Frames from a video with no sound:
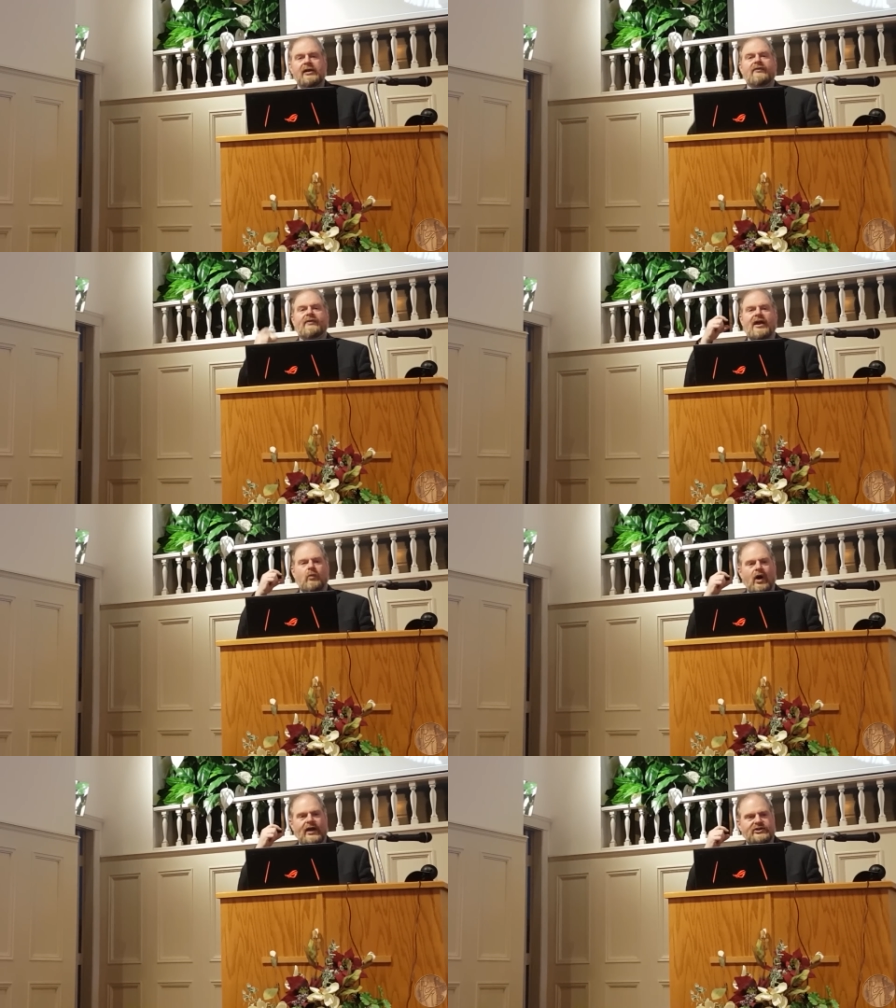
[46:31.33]
They
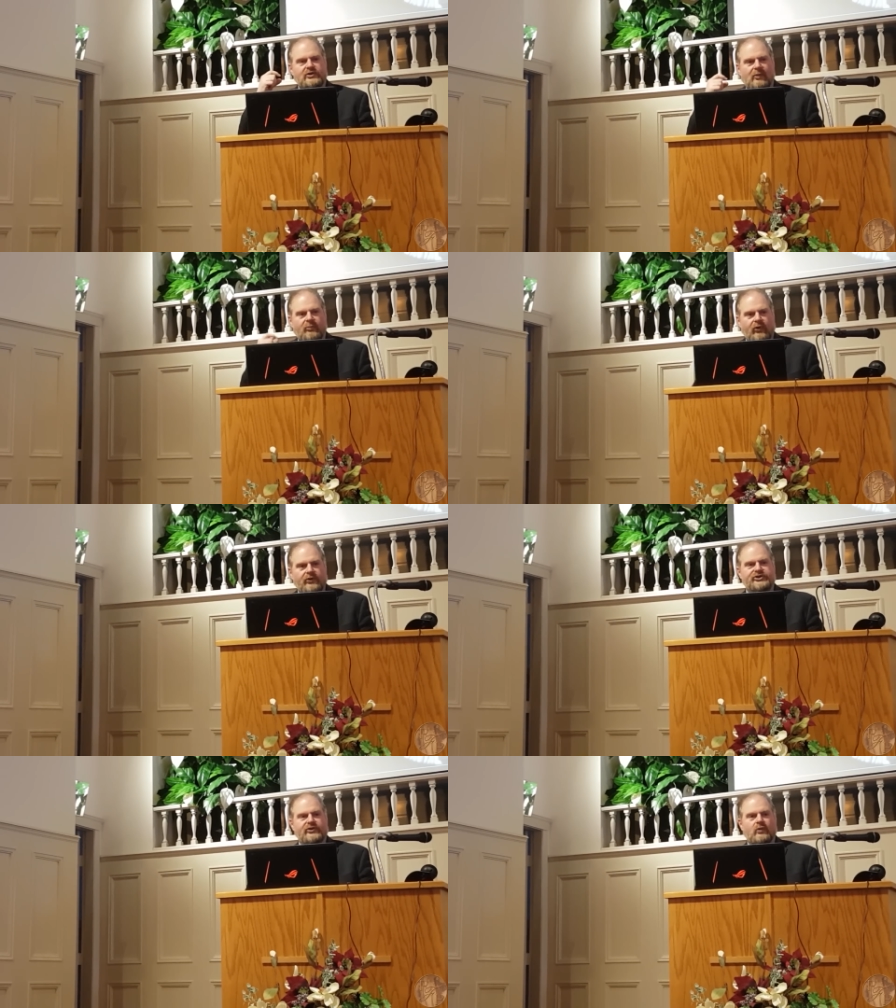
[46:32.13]
wanted to
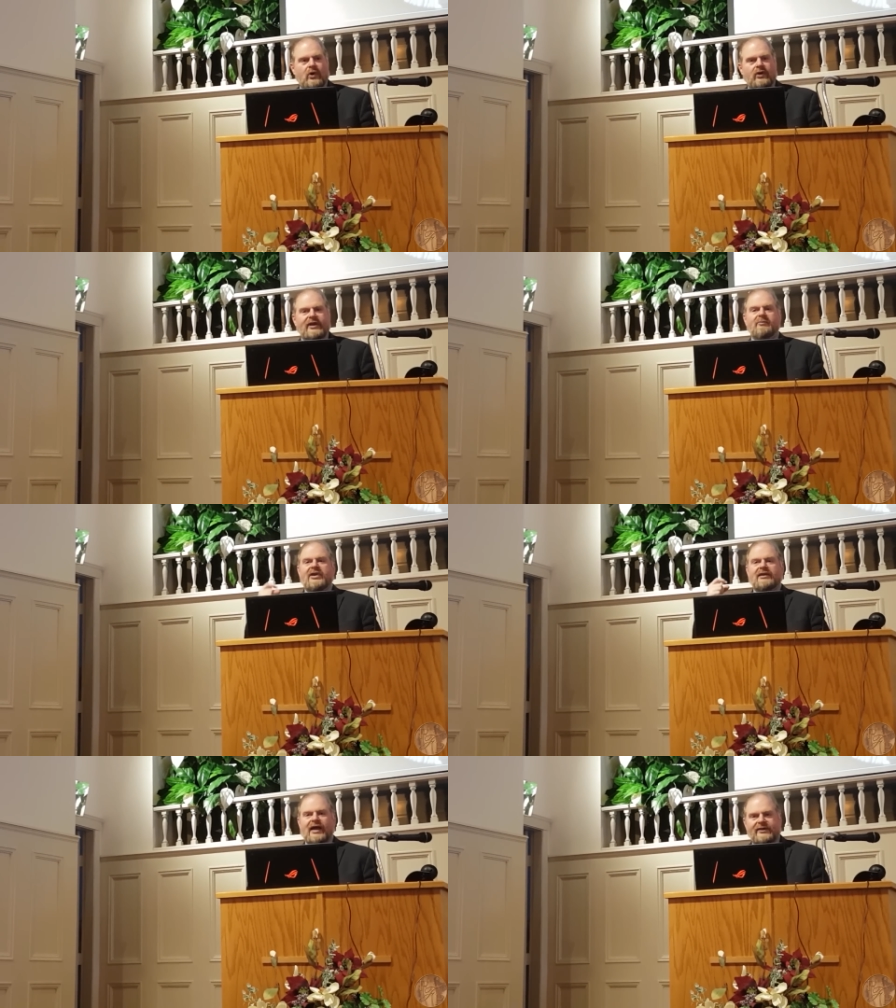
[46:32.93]
approach the world and
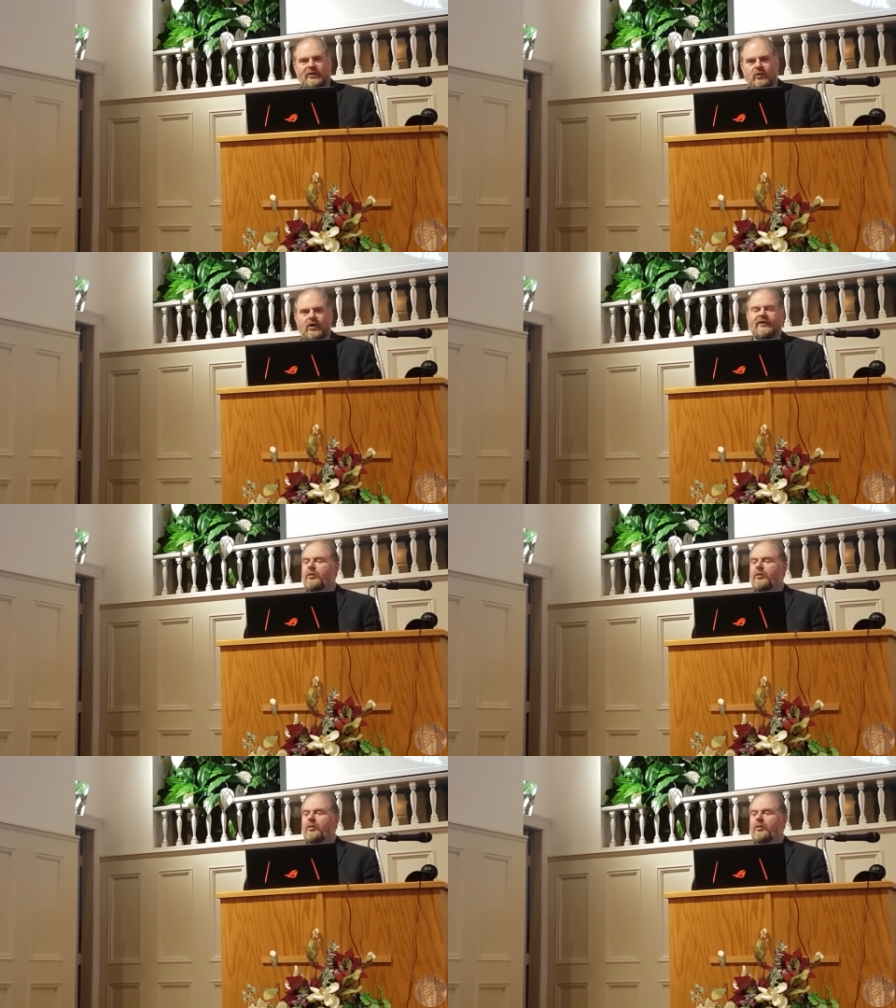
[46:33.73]
be like the world.